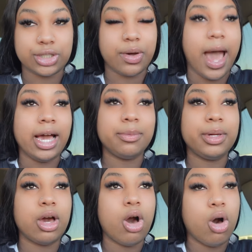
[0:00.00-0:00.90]
So I could
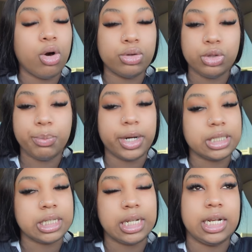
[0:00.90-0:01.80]
be a whole new
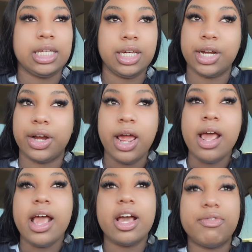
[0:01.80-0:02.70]
person in the year
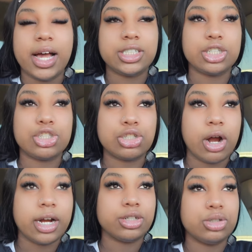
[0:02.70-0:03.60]
if I just
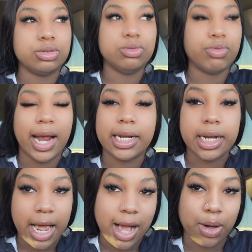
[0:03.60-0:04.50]
start right
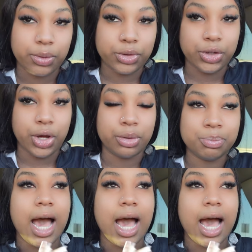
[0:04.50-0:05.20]
now, you know?